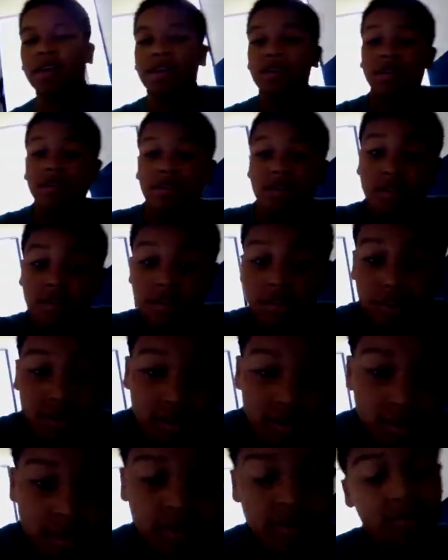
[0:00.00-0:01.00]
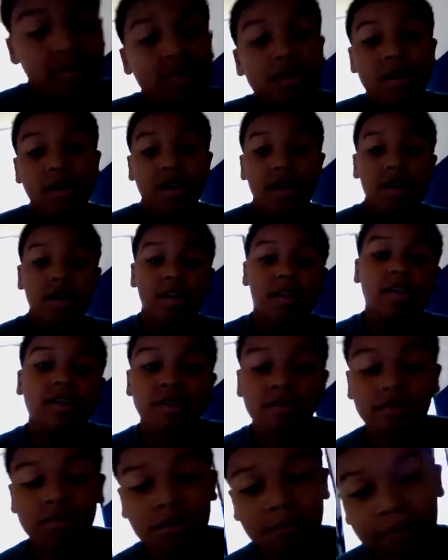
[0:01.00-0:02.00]
Huh.
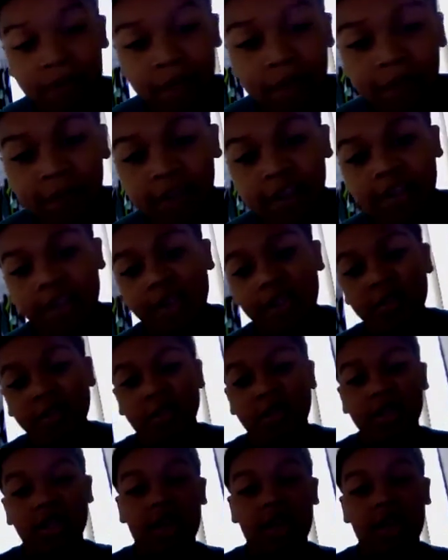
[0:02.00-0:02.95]
He used to play for the Detroit